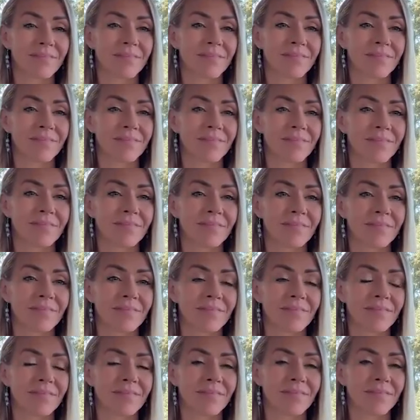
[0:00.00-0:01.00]

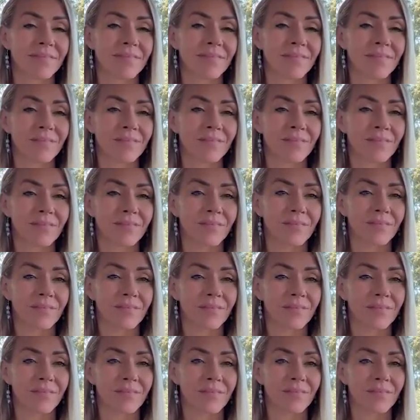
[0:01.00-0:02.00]

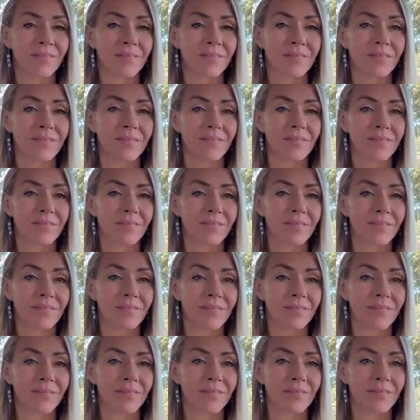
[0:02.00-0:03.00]

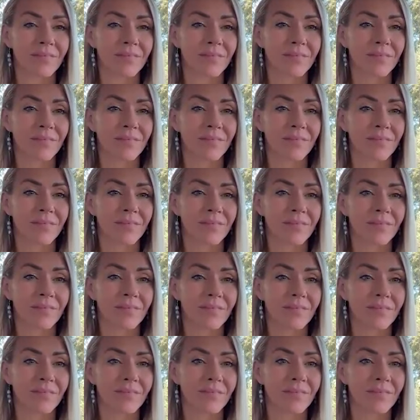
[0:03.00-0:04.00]

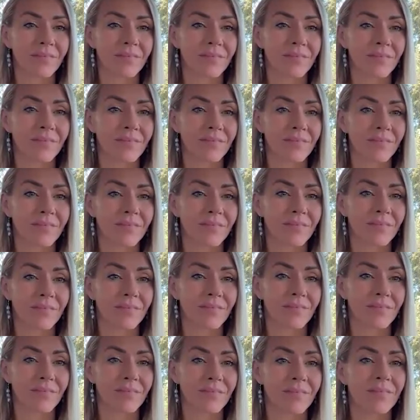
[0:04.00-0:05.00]

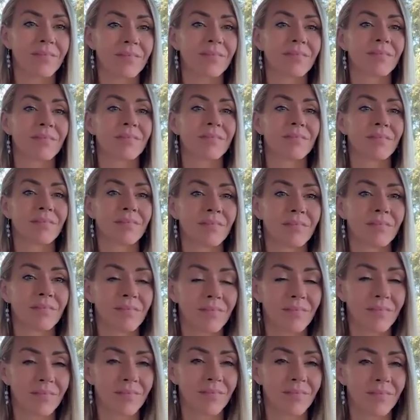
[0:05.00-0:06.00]

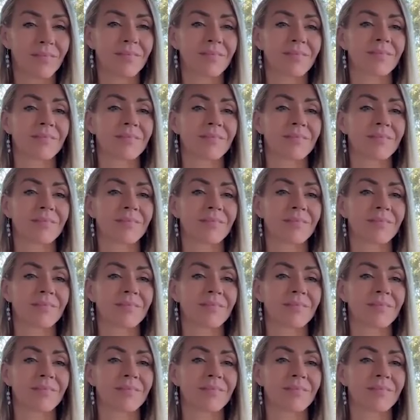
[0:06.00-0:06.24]
This person isn't speaking.